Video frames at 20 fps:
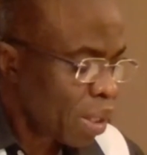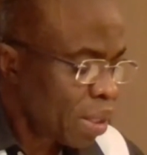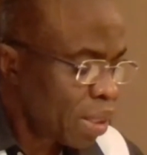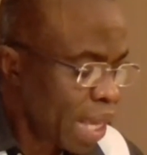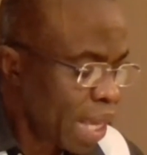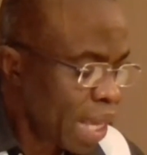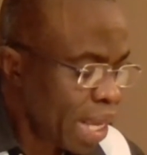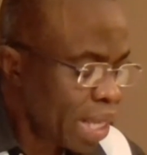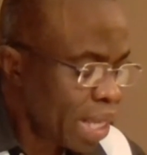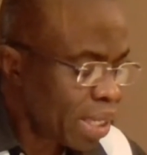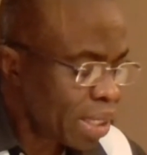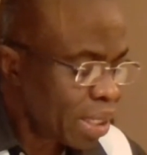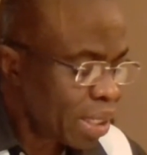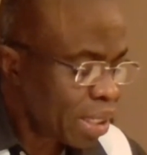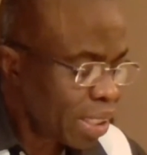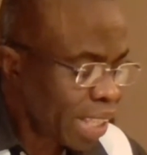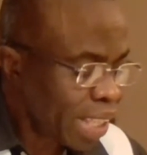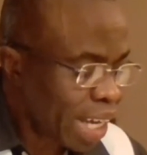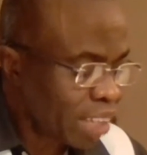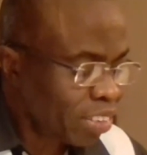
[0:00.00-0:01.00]
Then
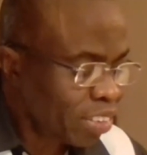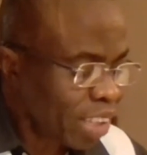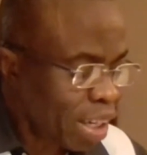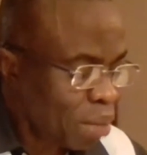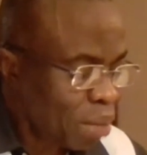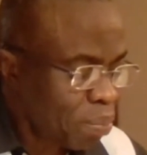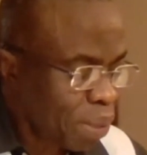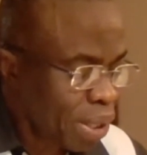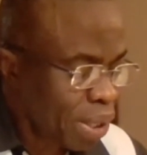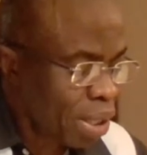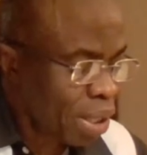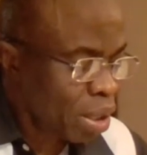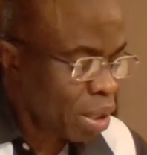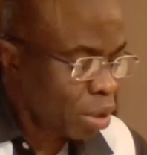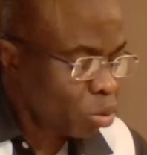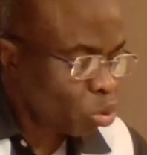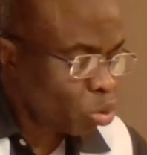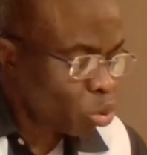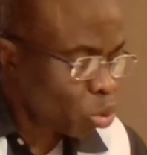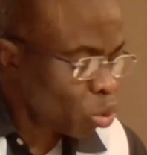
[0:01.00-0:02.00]
there shall be
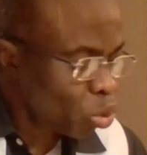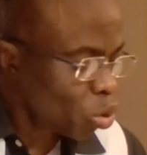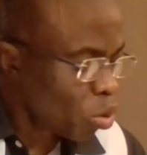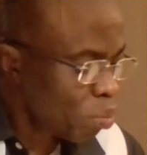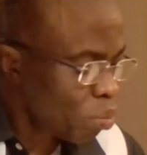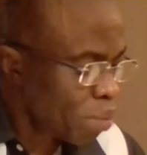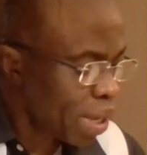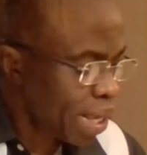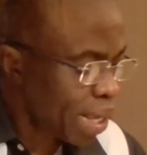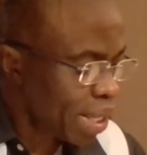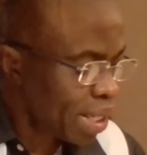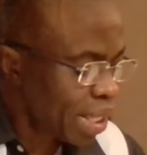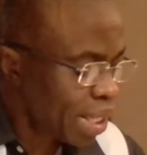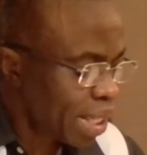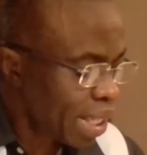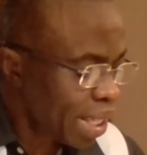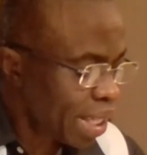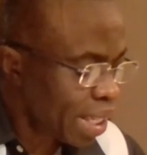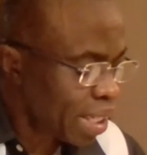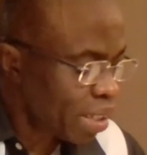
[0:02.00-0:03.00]
two
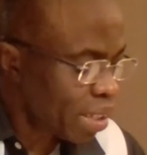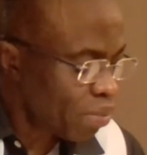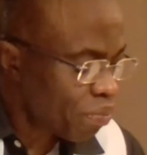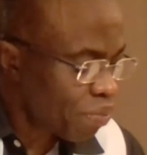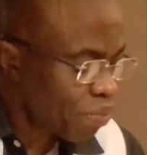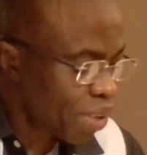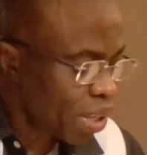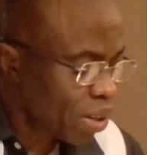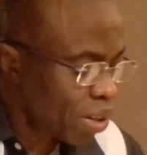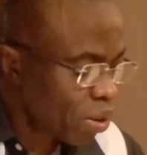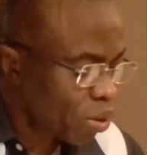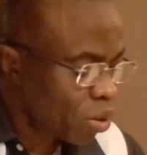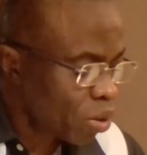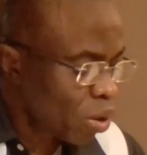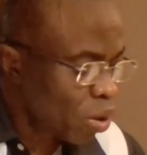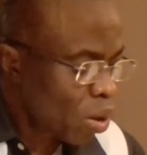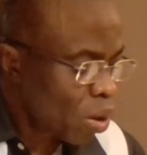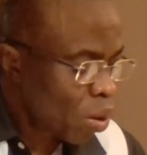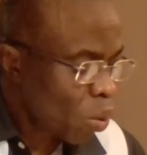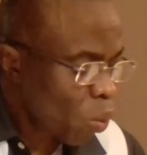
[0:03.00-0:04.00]
men in the field,
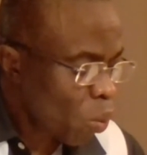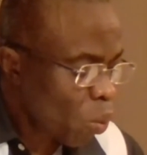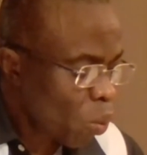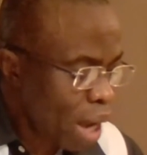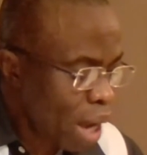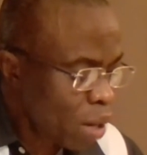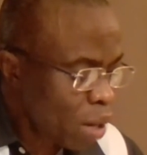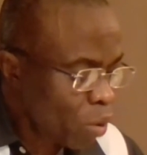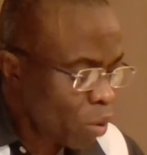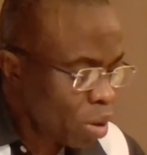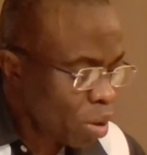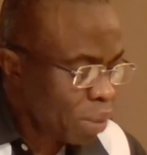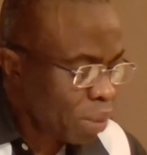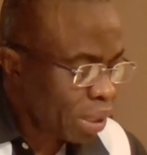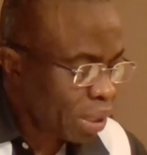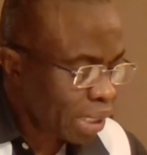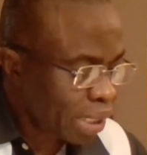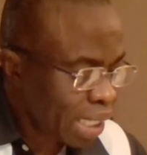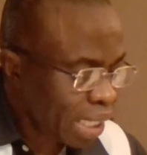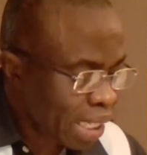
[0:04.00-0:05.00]
one will
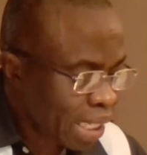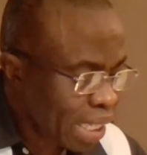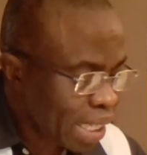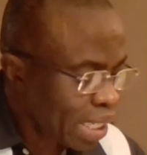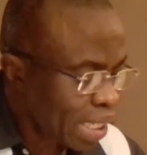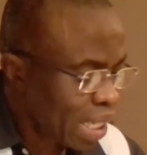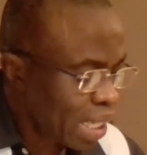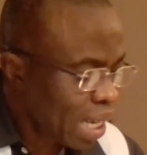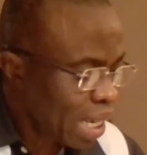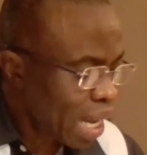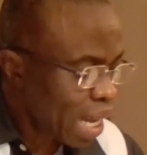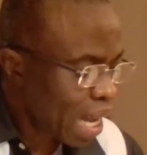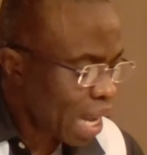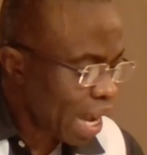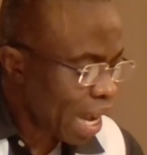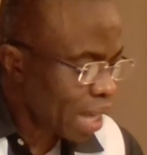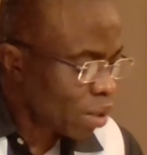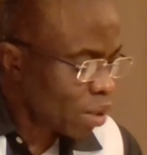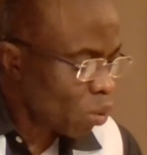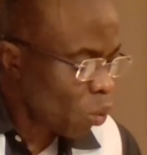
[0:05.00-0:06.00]
be taken
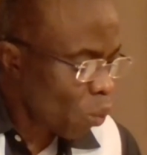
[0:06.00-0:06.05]
and